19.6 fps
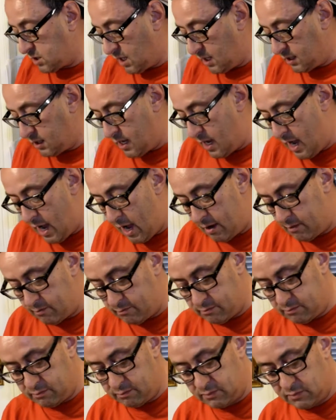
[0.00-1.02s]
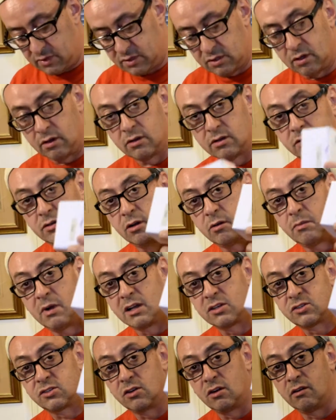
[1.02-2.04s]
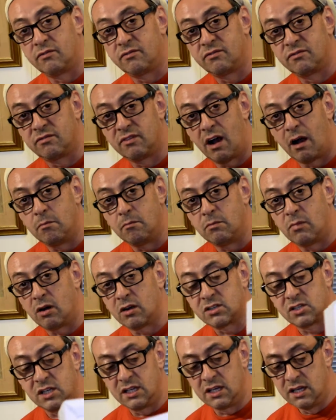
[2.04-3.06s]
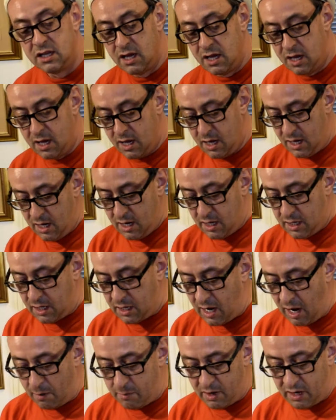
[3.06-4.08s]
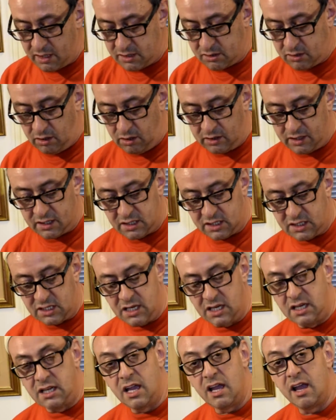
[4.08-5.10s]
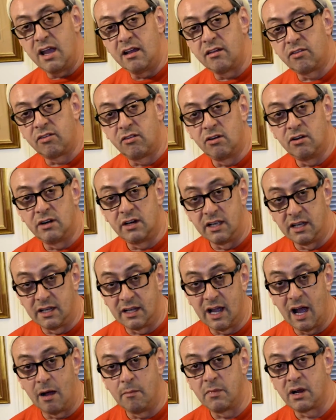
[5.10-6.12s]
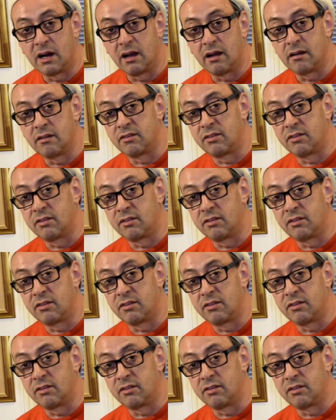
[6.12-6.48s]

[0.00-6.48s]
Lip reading: like that, so not much of unboxing. The camera is called a CA30 camera,